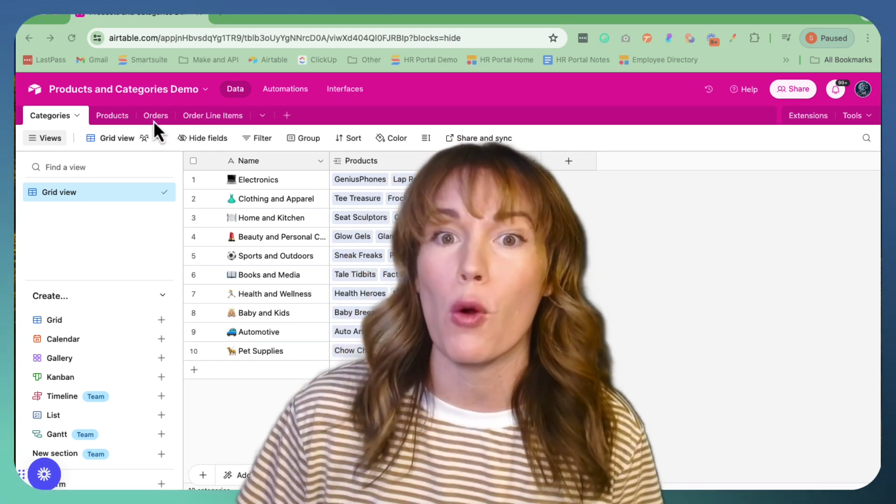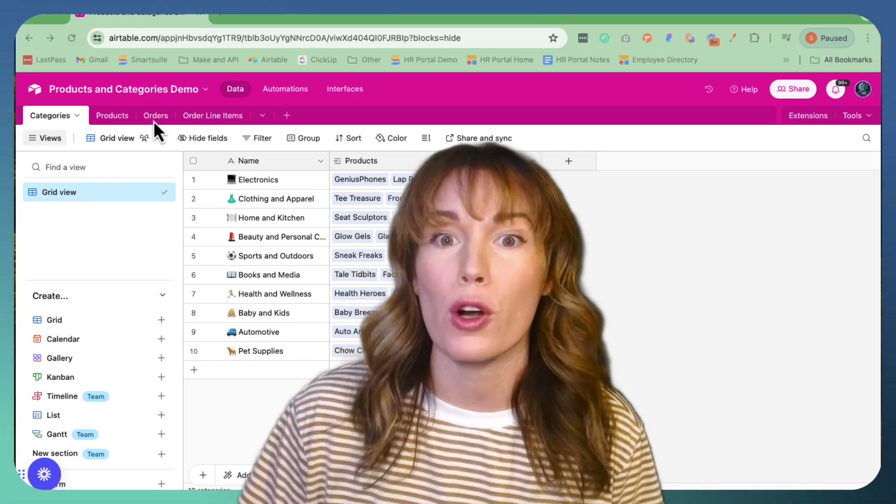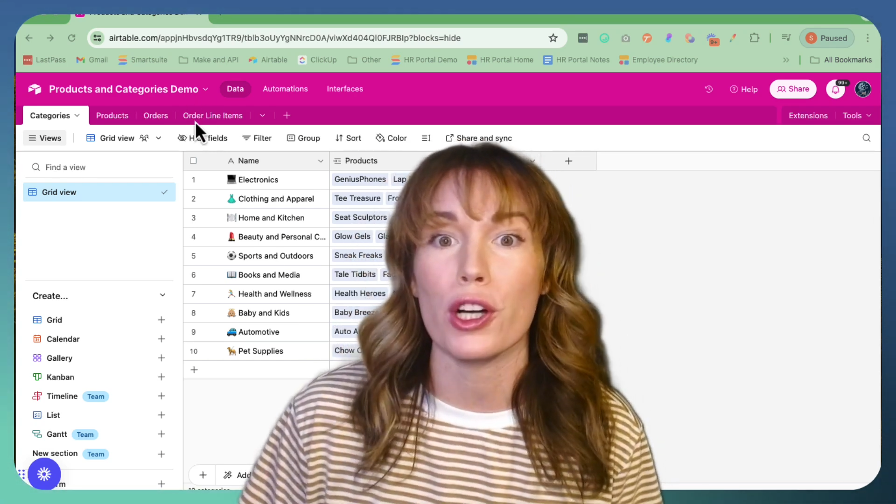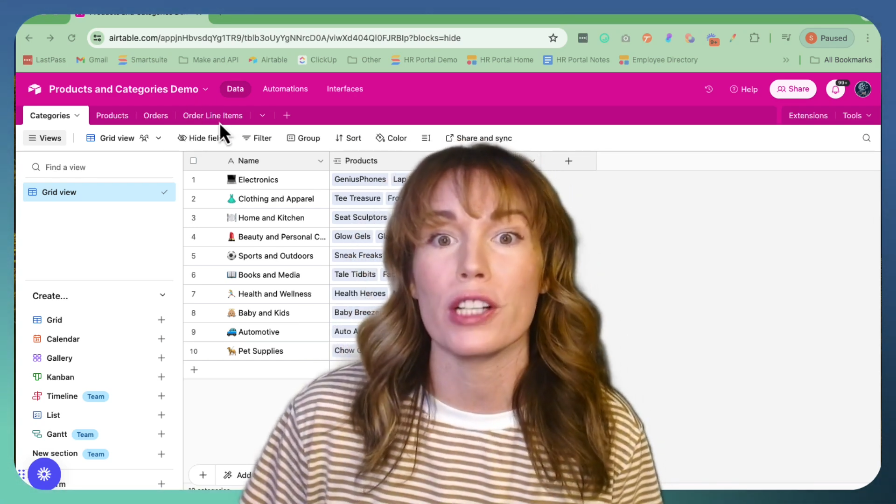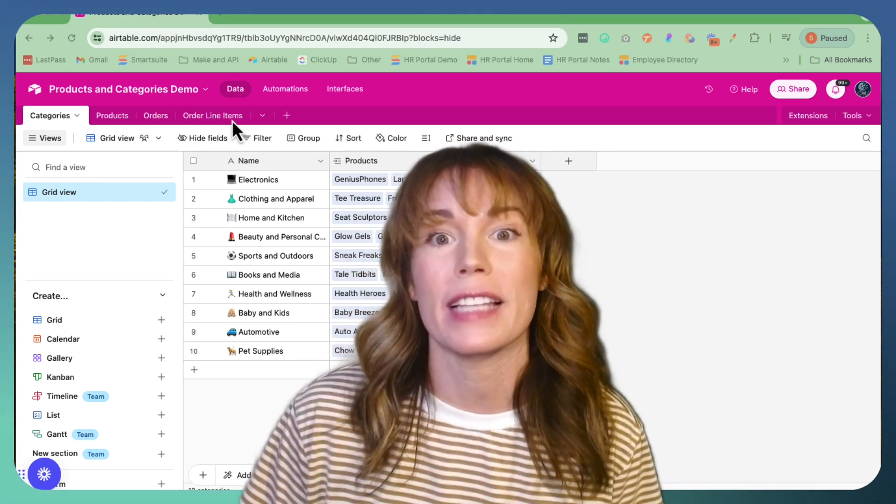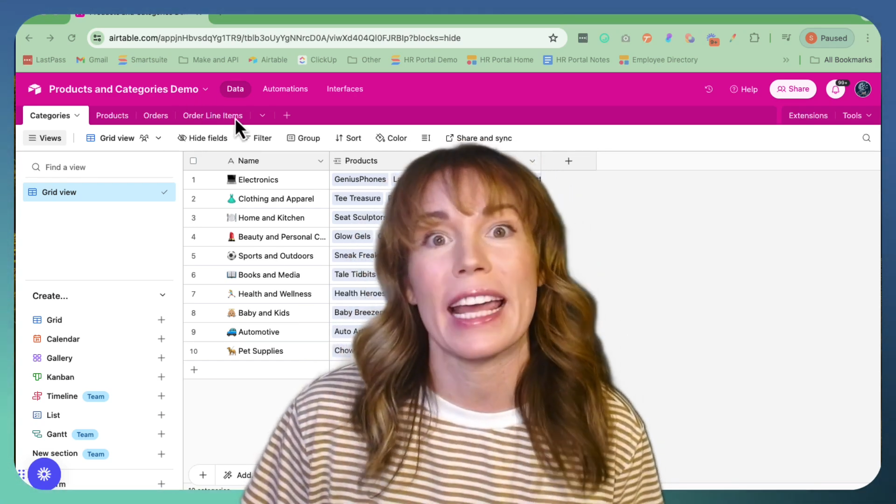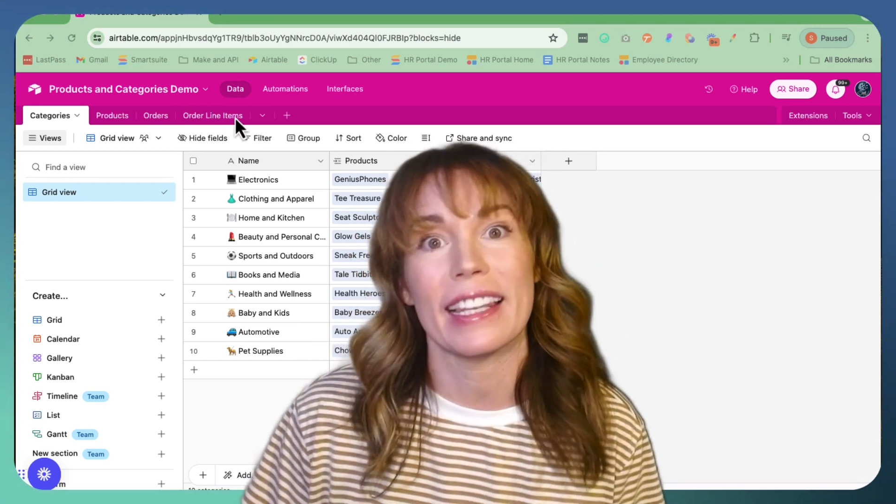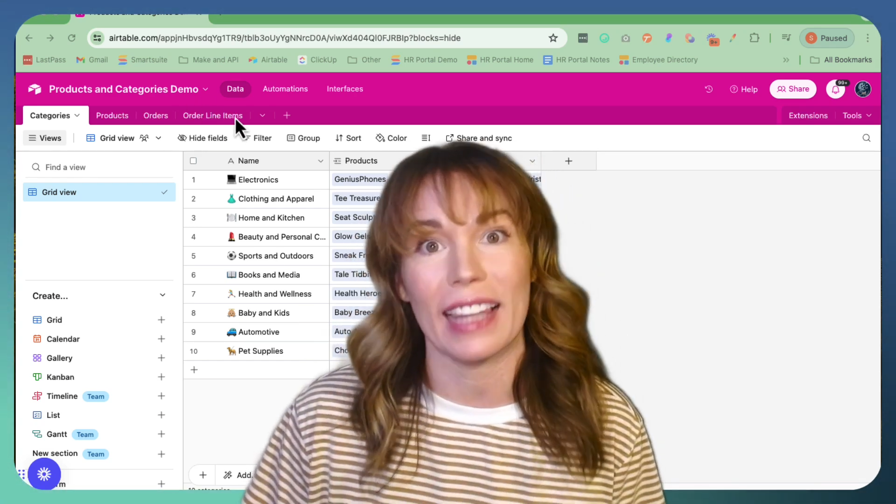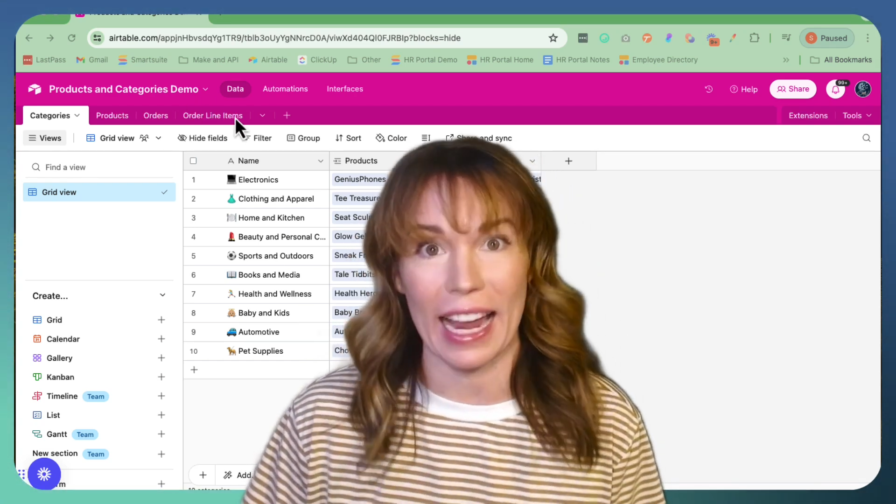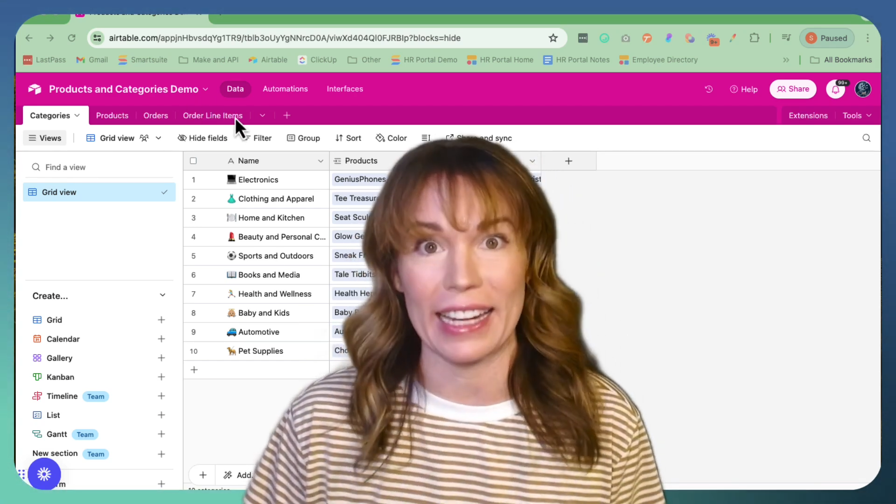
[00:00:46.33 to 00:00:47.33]
orders
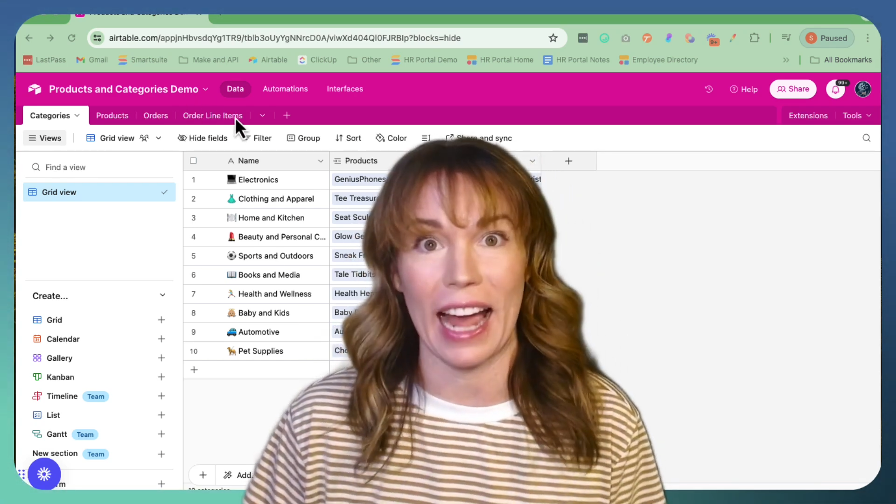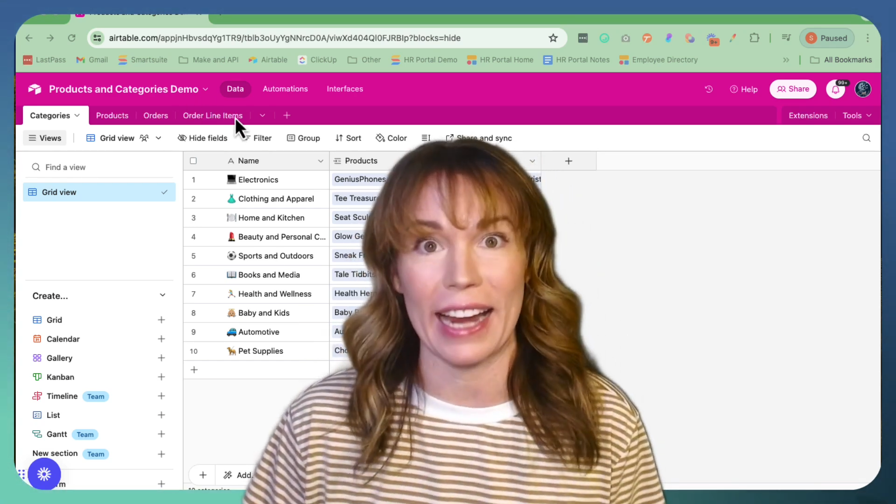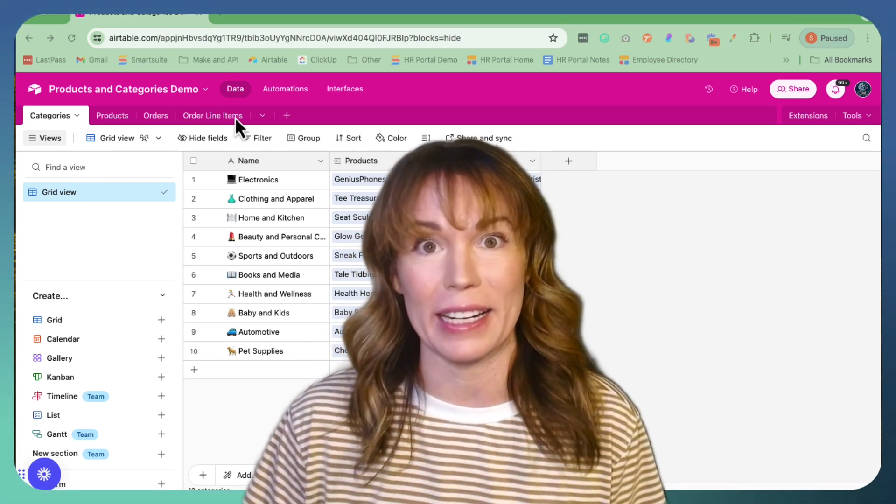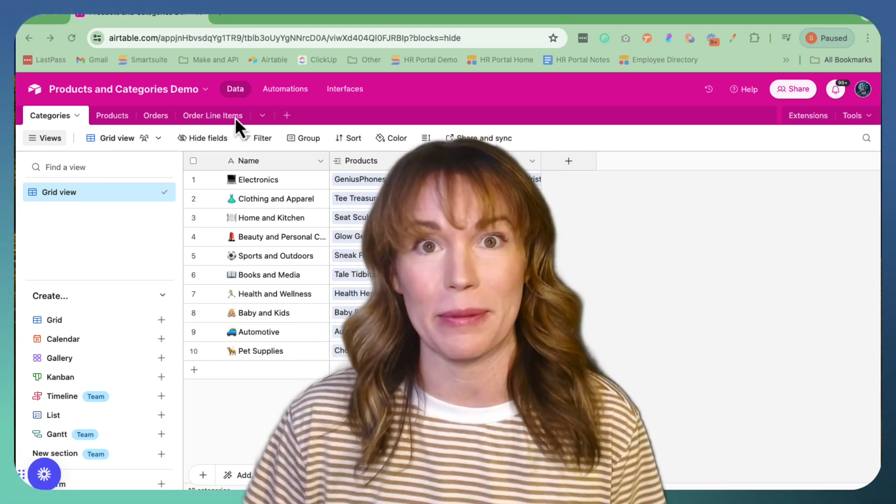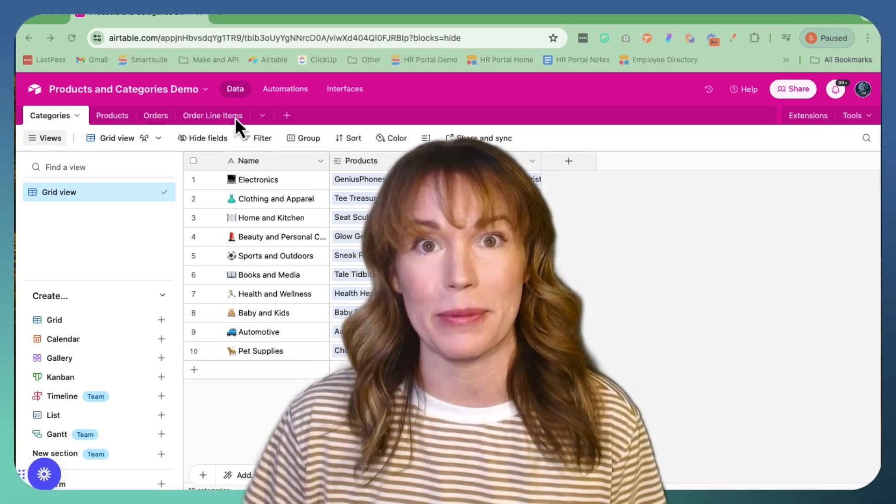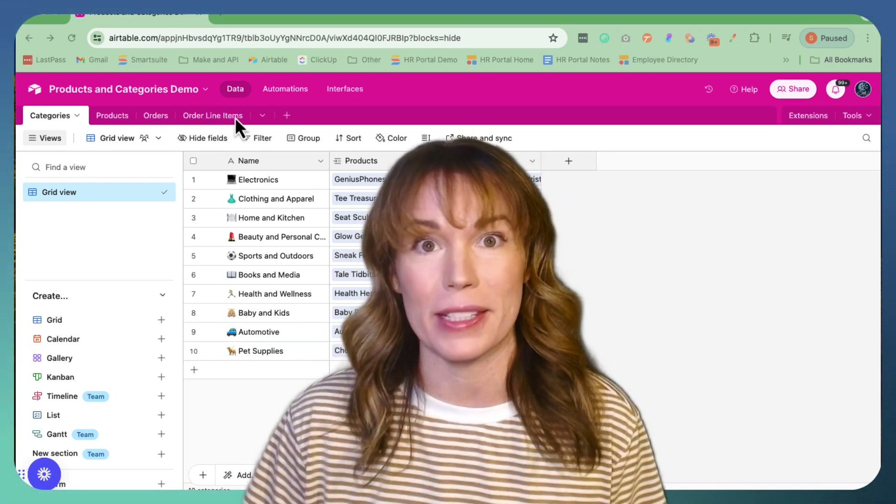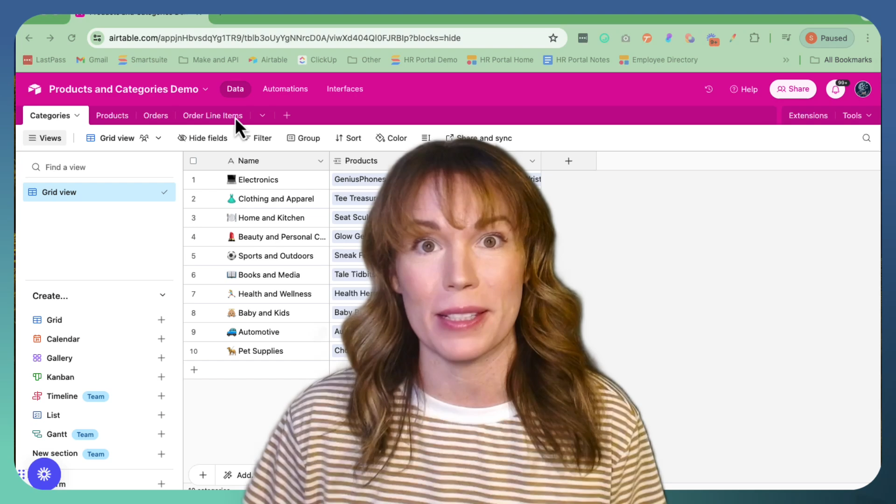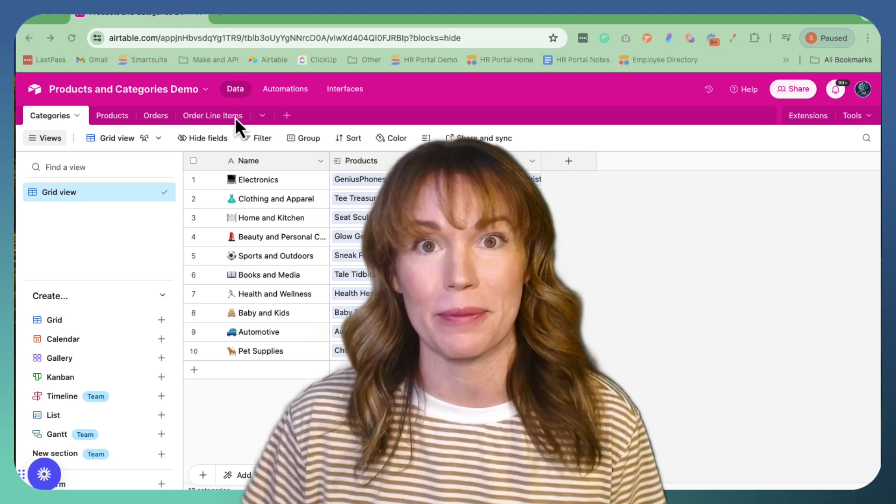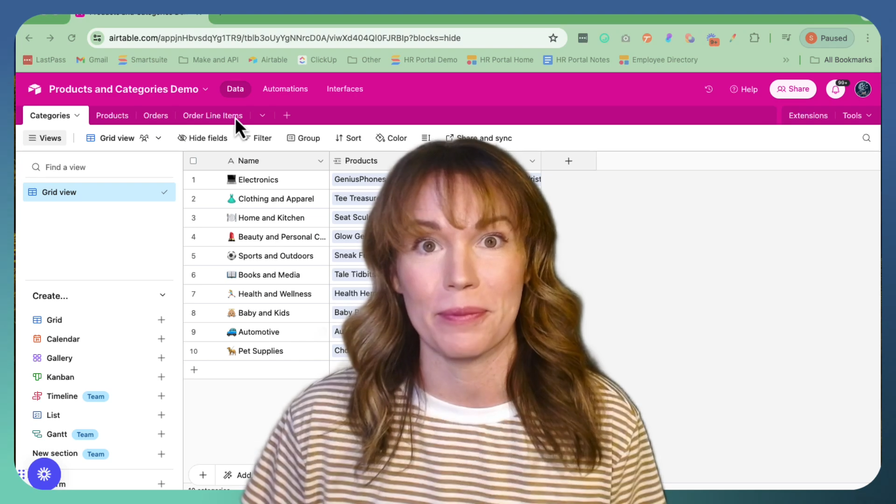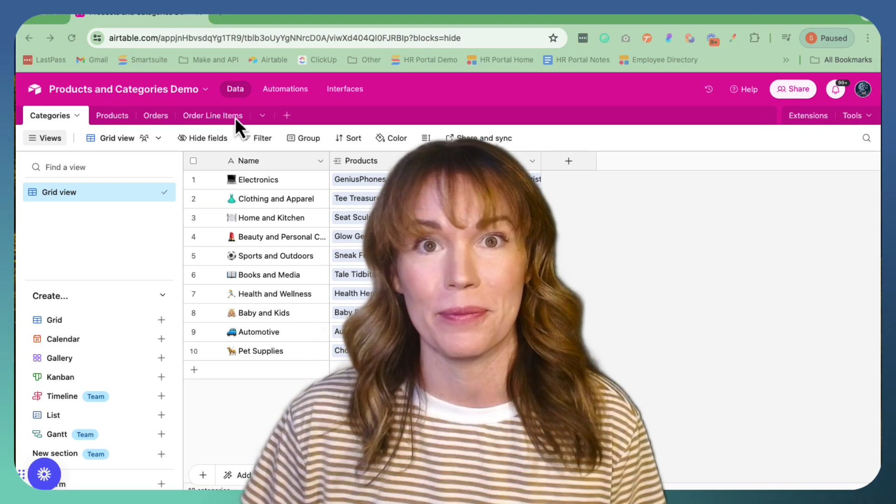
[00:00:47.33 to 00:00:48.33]
and line items.